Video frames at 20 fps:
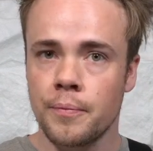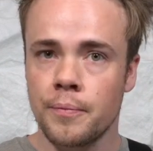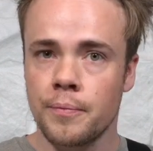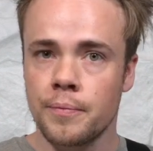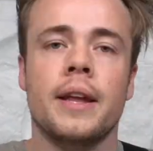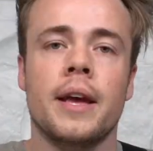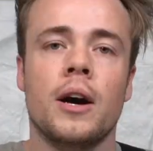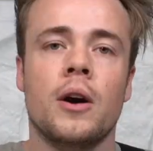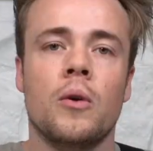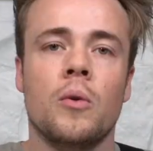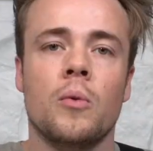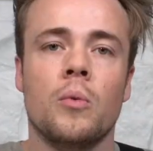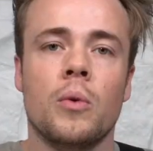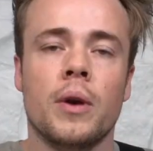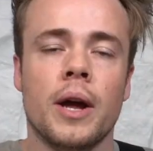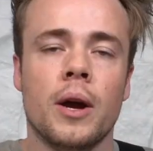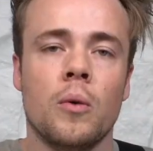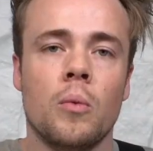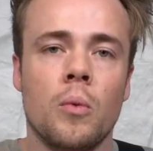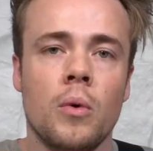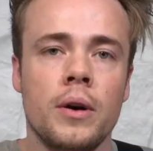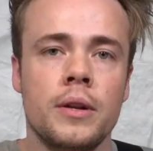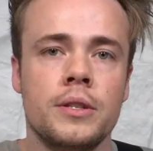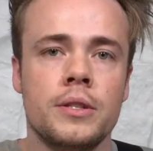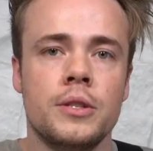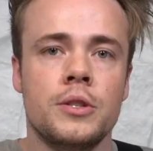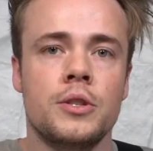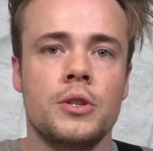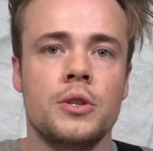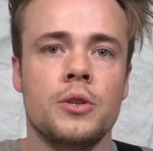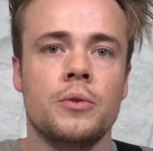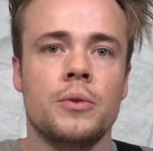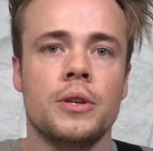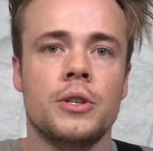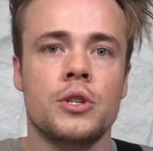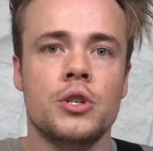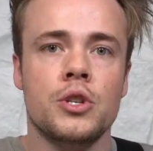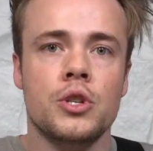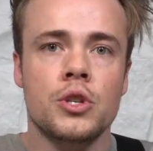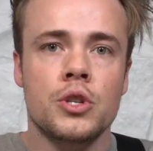Now, what I want to do
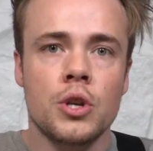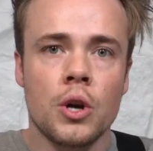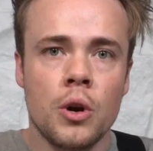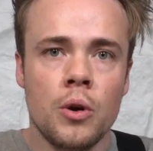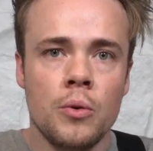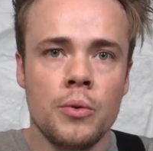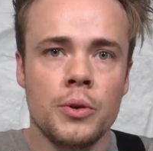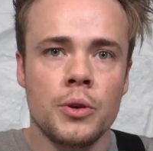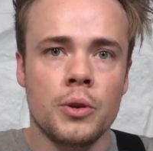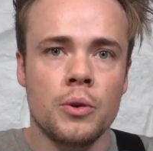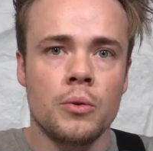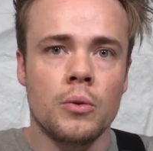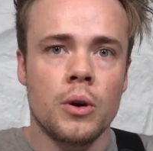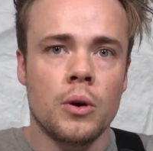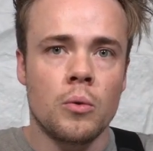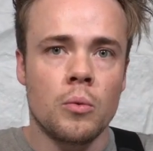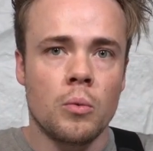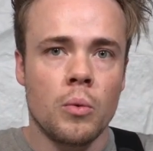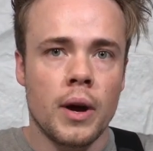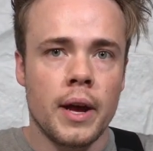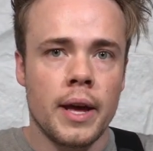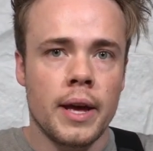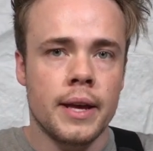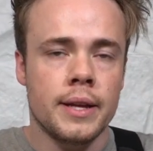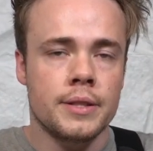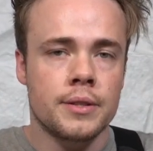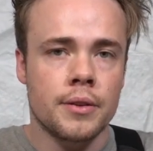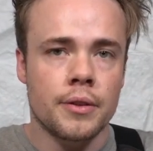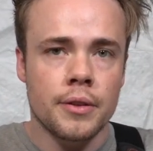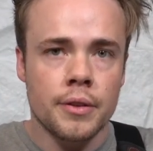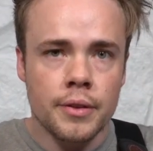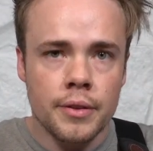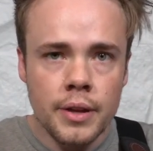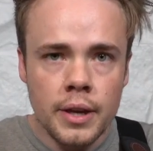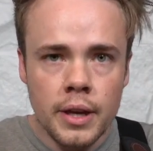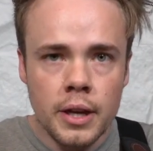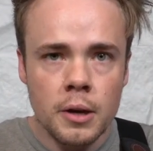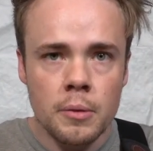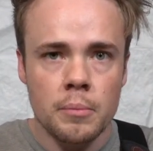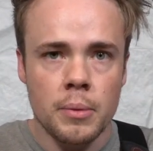is show you a way to
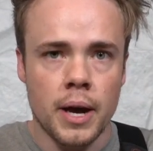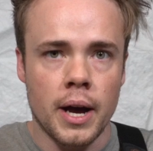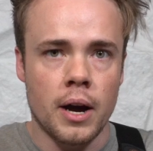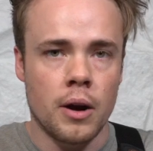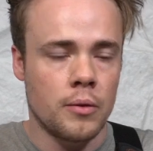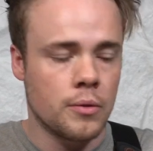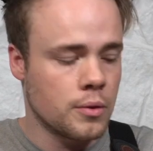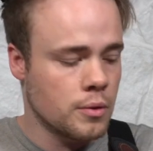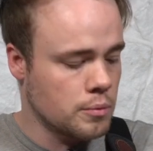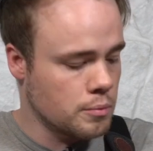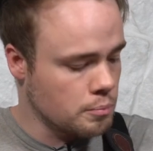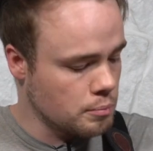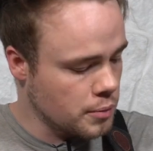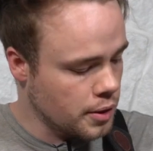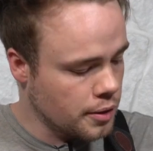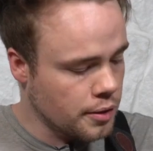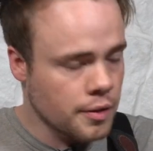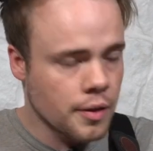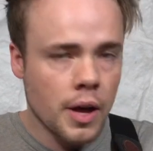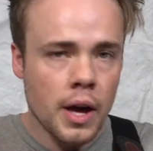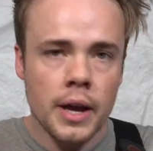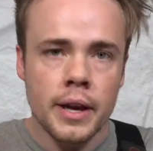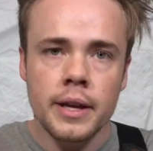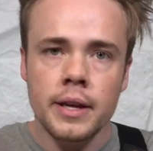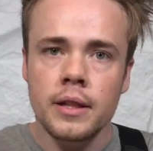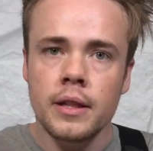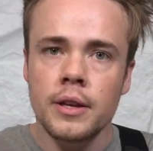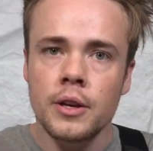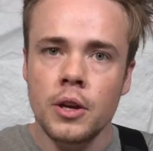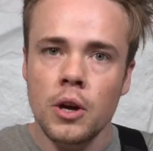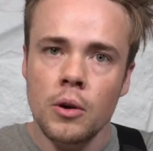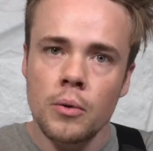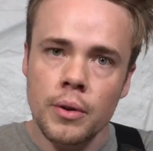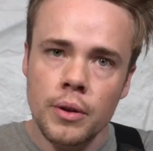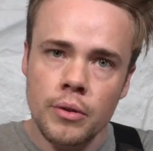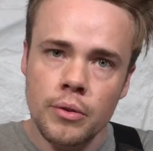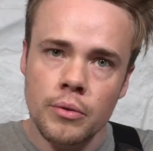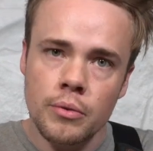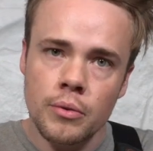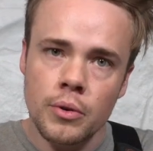think about methodically
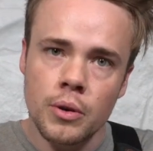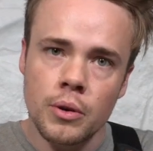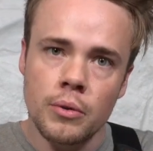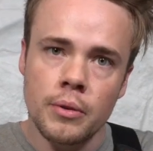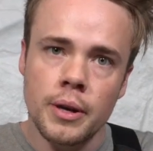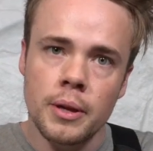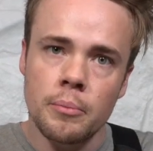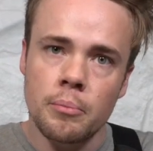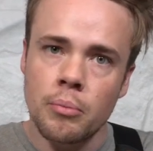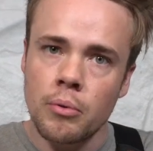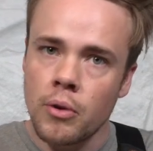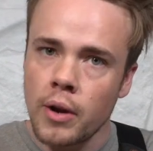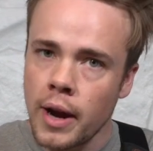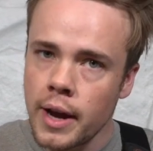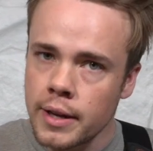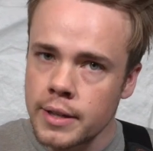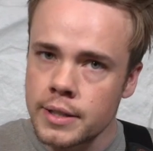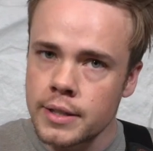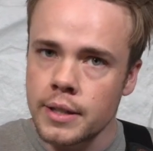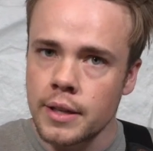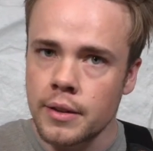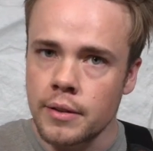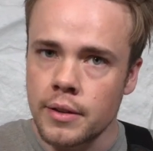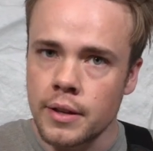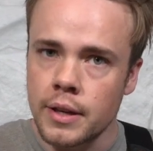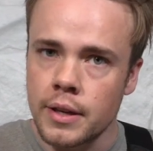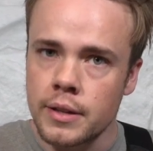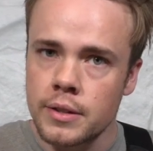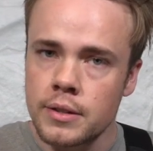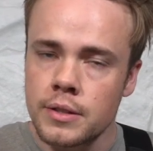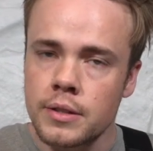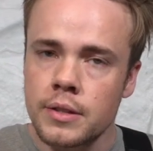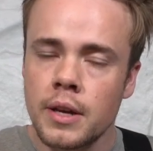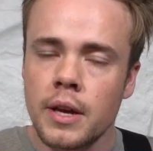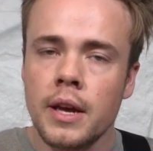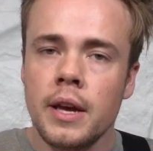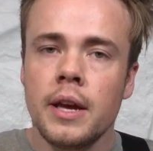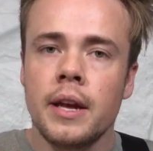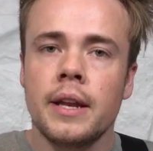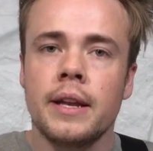going through and practicing this
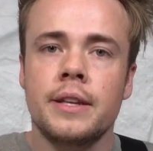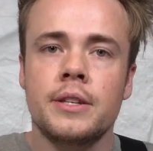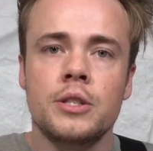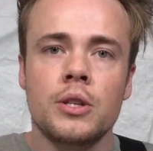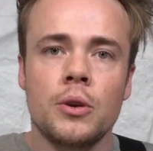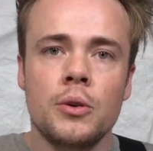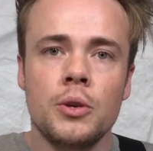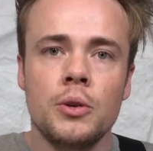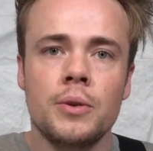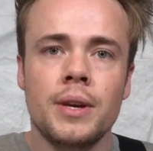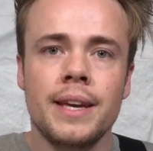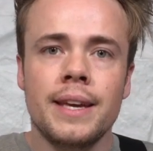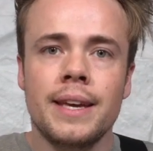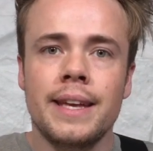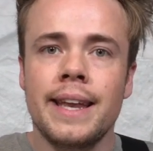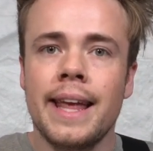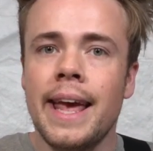so you can get